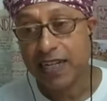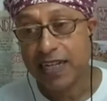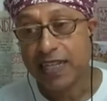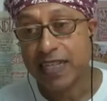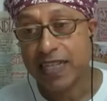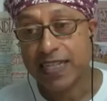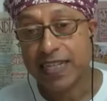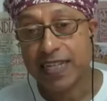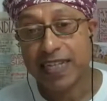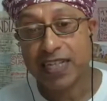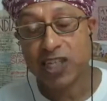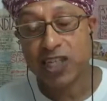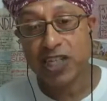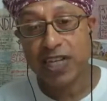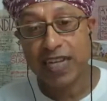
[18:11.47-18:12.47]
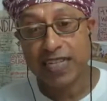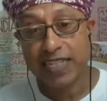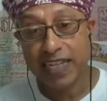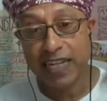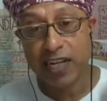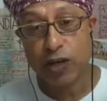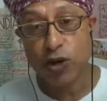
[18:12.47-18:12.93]
They said that she has
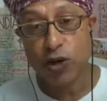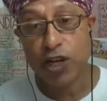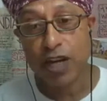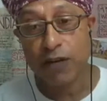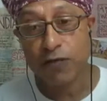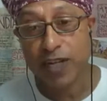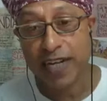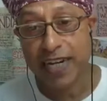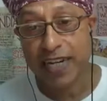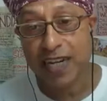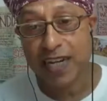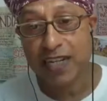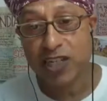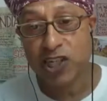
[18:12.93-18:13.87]
taken all our data.